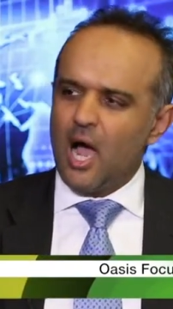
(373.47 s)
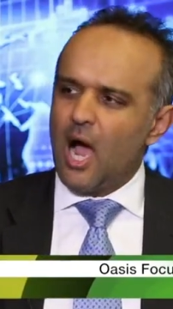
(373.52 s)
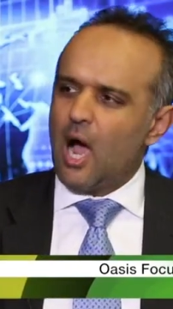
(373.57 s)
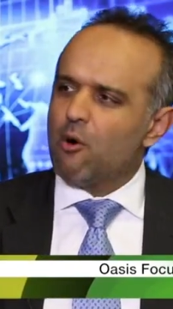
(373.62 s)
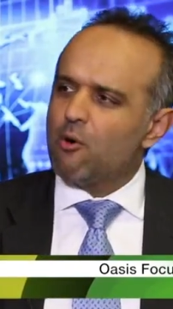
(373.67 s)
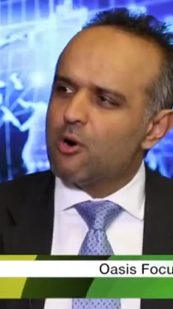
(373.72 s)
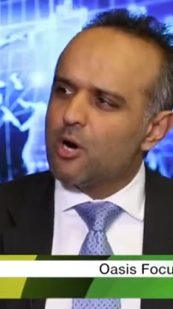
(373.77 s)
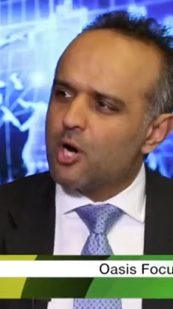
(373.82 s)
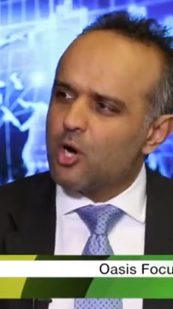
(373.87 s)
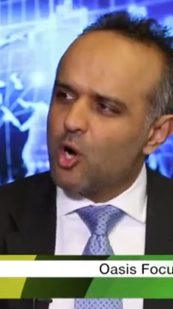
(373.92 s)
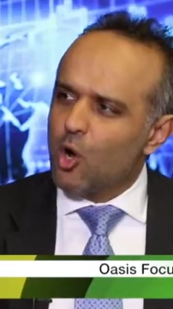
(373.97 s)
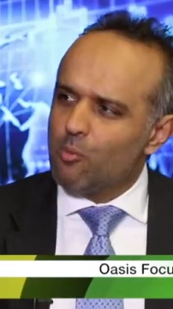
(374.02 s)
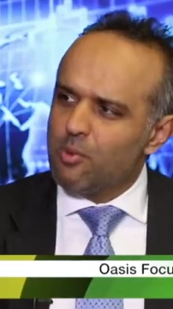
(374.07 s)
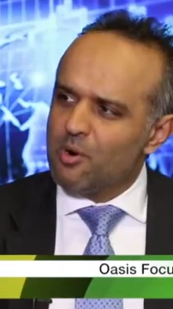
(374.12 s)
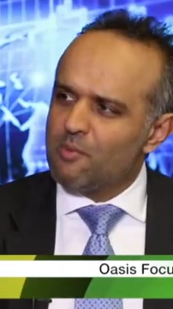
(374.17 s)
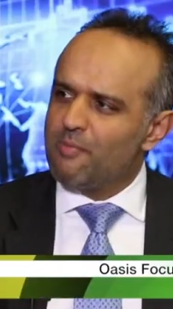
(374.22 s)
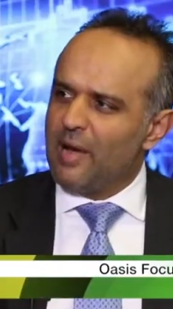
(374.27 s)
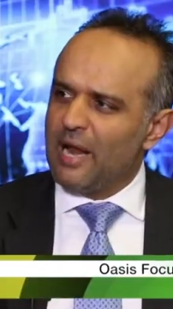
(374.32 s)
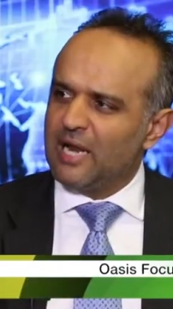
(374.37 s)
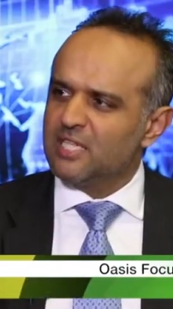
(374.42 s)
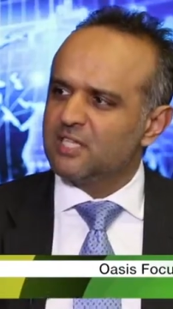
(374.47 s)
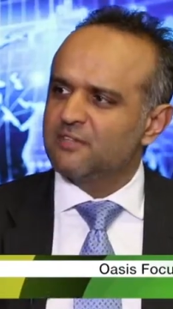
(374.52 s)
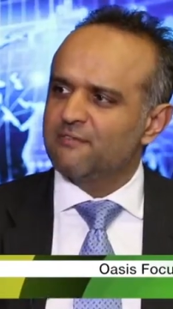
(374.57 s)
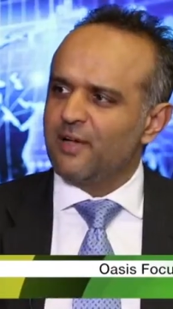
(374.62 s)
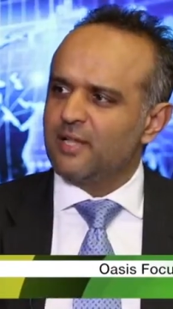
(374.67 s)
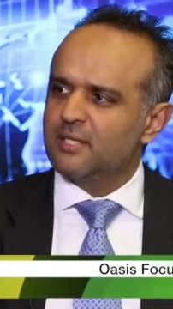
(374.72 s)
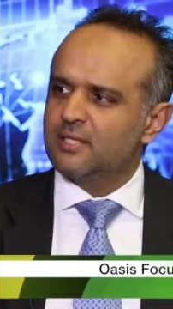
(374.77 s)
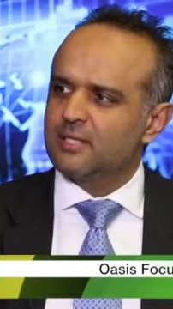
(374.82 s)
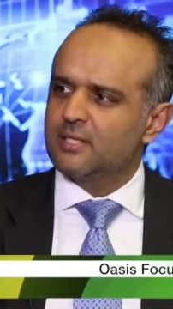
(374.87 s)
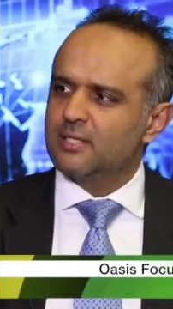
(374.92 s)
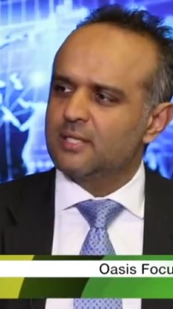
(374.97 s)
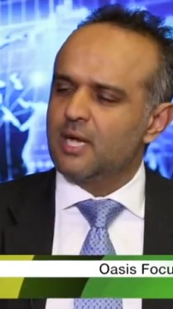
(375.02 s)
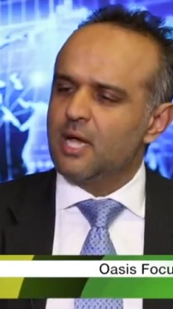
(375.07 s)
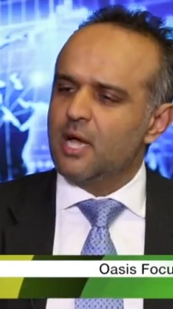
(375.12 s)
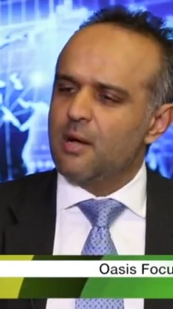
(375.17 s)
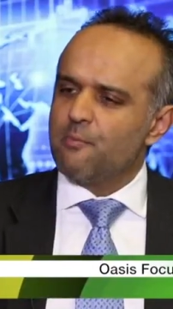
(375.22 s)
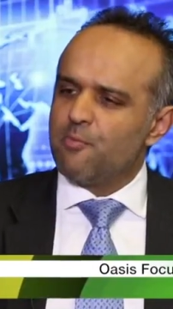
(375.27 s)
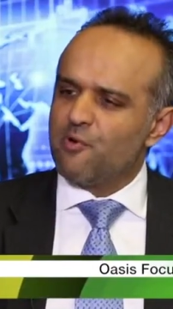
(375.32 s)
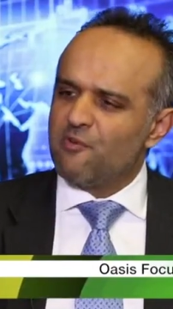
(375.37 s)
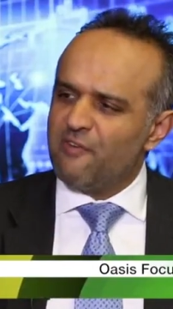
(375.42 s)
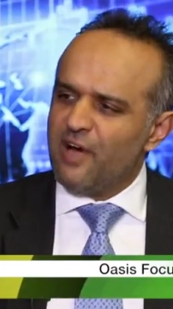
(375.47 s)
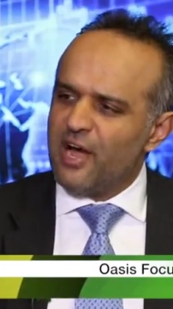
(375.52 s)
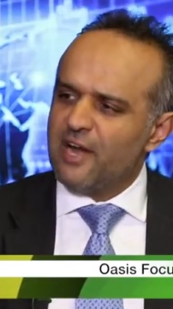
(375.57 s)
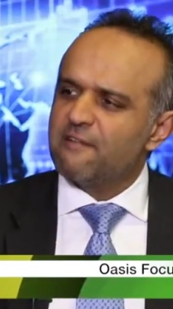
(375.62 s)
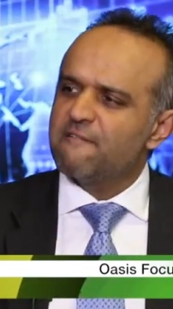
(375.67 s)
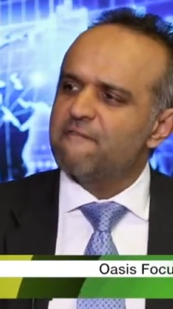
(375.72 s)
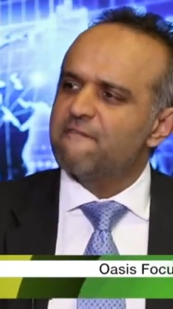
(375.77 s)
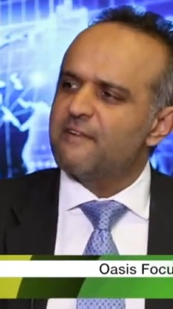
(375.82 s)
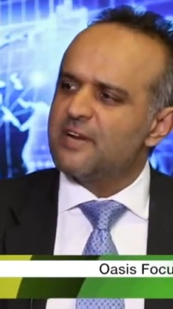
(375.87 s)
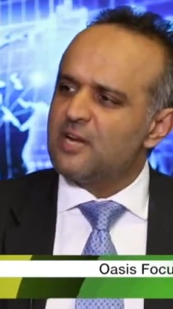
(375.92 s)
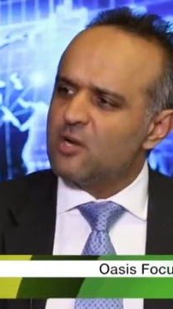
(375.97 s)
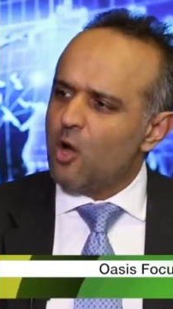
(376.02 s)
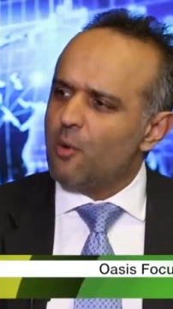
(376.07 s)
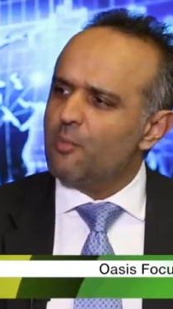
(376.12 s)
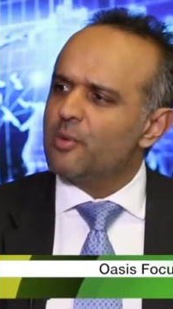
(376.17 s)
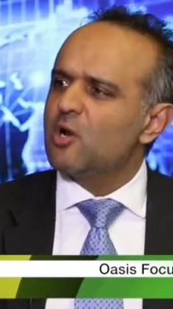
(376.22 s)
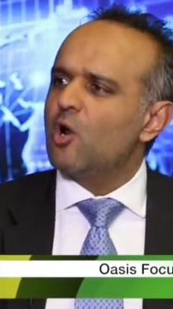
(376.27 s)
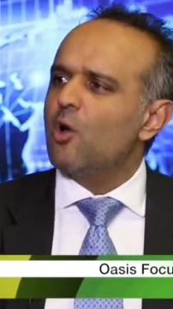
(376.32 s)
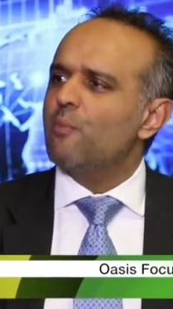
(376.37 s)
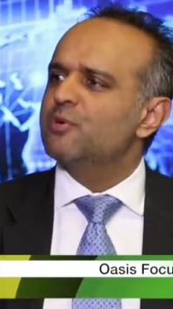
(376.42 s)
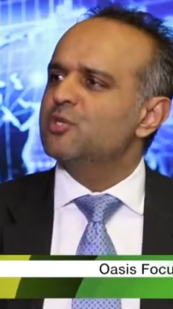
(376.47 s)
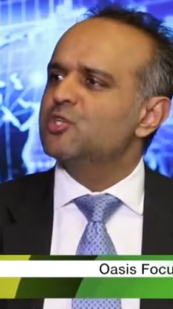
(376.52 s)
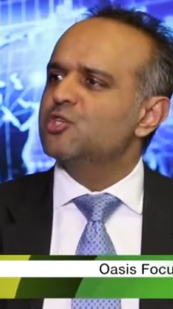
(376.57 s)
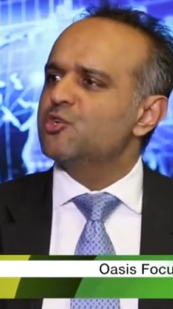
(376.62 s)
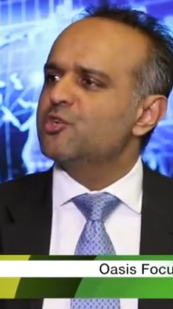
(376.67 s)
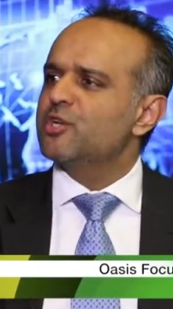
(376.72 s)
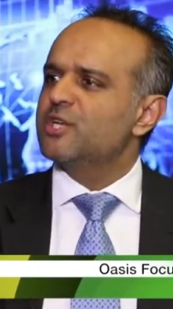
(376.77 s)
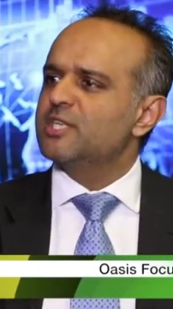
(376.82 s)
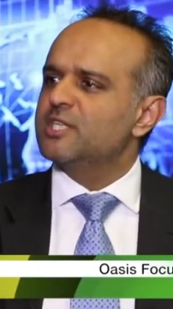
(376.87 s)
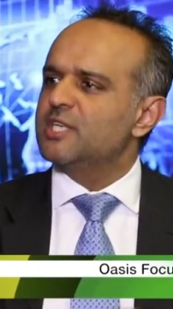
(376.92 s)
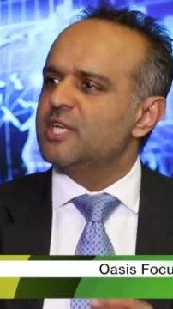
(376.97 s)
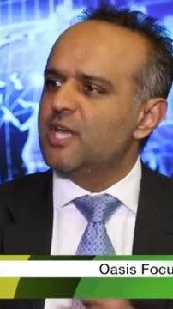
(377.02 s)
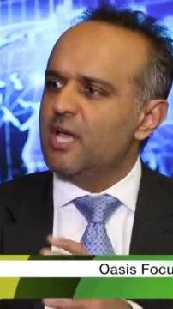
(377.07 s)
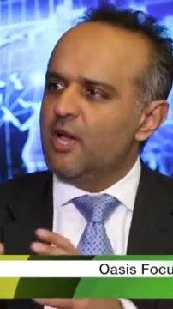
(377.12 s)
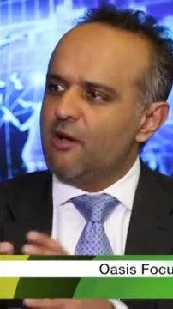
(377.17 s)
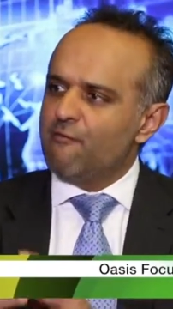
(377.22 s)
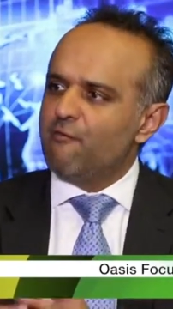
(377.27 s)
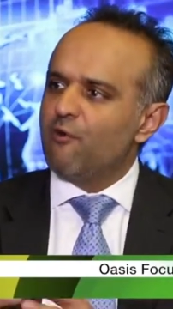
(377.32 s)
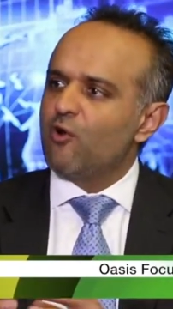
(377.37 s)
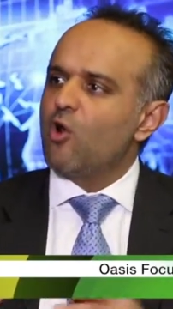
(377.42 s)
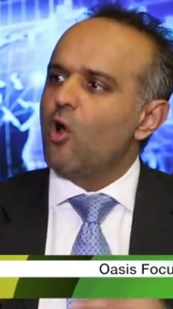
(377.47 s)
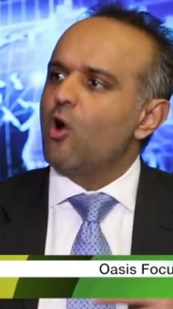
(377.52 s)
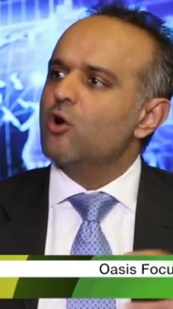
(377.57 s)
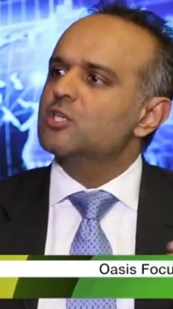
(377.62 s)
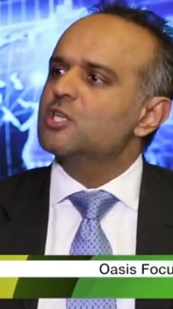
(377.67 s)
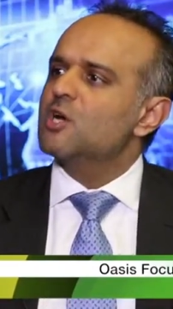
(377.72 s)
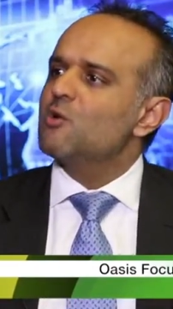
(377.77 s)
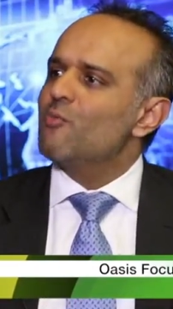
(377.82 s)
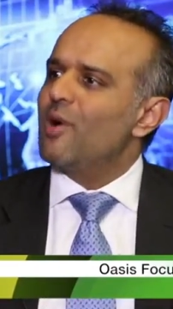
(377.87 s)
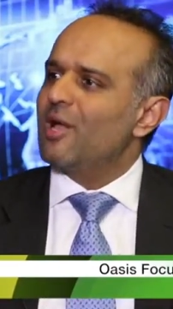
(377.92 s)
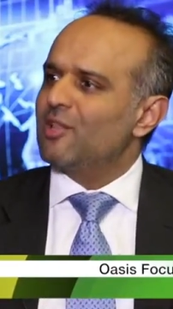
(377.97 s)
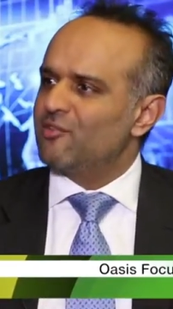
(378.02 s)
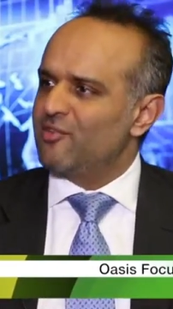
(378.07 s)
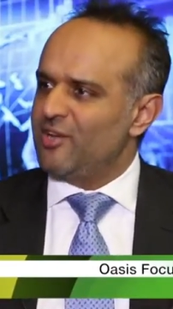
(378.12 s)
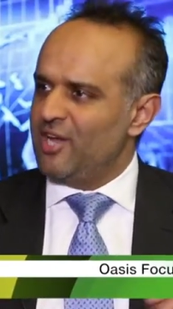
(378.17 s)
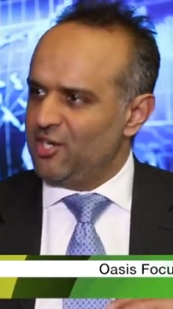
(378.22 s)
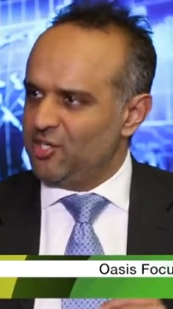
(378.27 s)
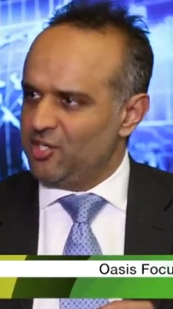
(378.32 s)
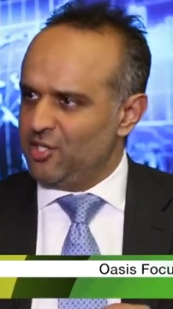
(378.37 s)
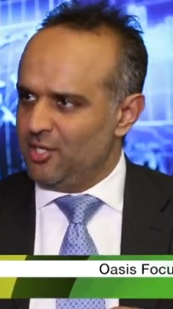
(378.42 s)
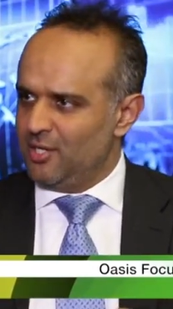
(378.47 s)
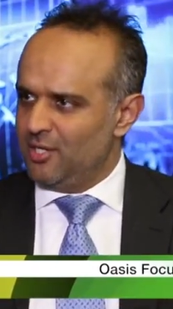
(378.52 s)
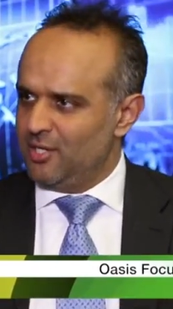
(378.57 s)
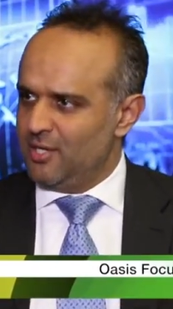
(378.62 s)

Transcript: our global balanced funds provide a phenomenal opportunity for long-term wealth creation.